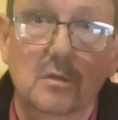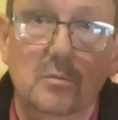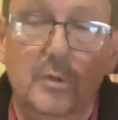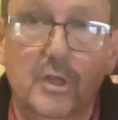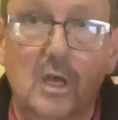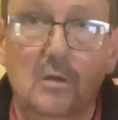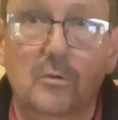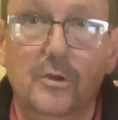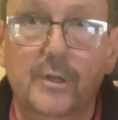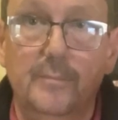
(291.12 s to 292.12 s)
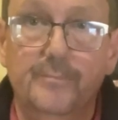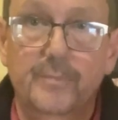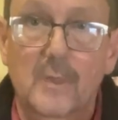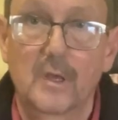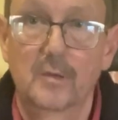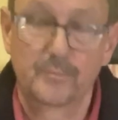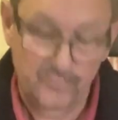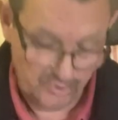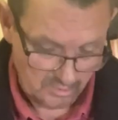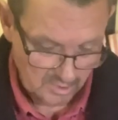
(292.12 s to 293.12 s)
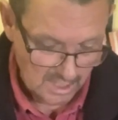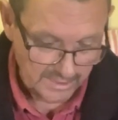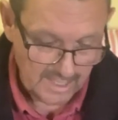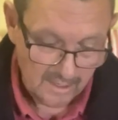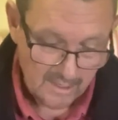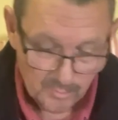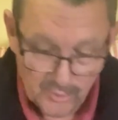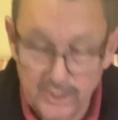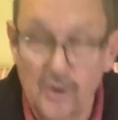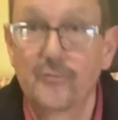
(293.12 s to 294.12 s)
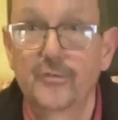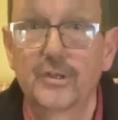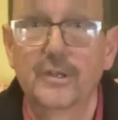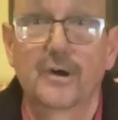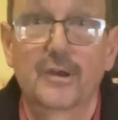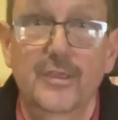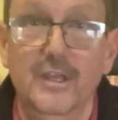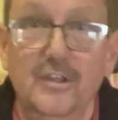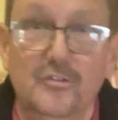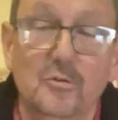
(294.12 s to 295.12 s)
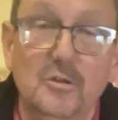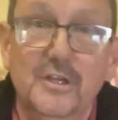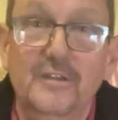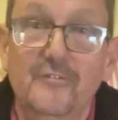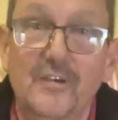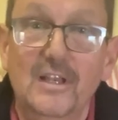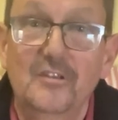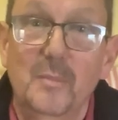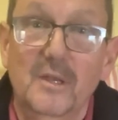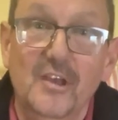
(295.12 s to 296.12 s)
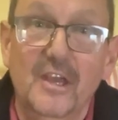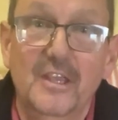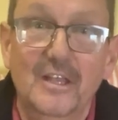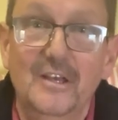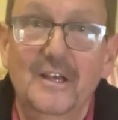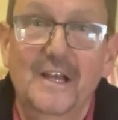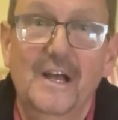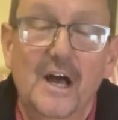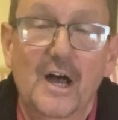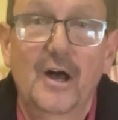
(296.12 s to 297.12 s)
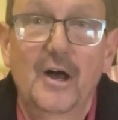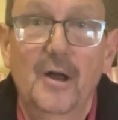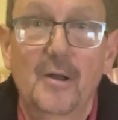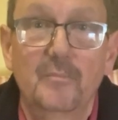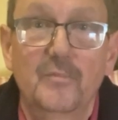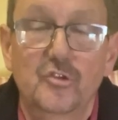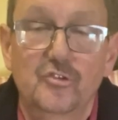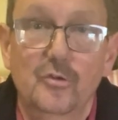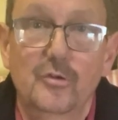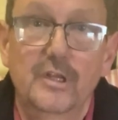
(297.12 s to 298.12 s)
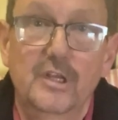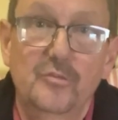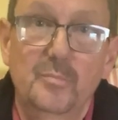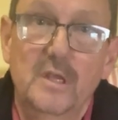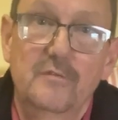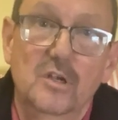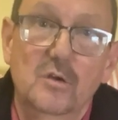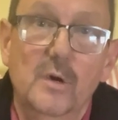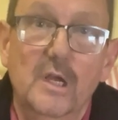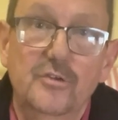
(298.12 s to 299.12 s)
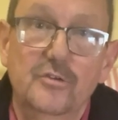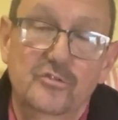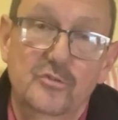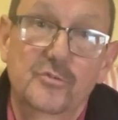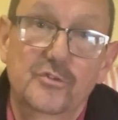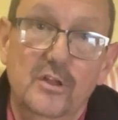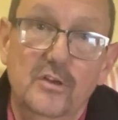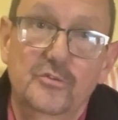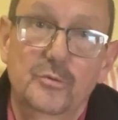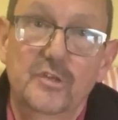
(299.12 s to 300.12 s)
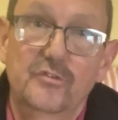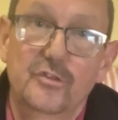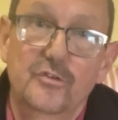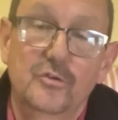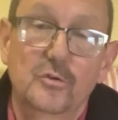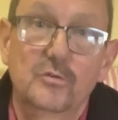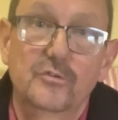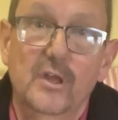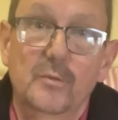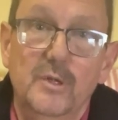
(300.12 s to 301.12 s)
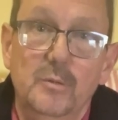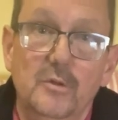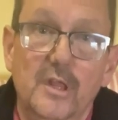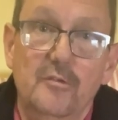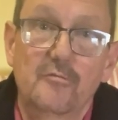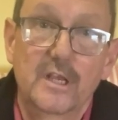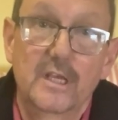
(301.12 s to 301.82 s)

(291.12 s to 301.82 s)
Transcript: with colour on it. So yeah, pretty confident. I think it's all looking fairly spectacular. John is beavering away doing some slight tweaks to the tools, and we will then run it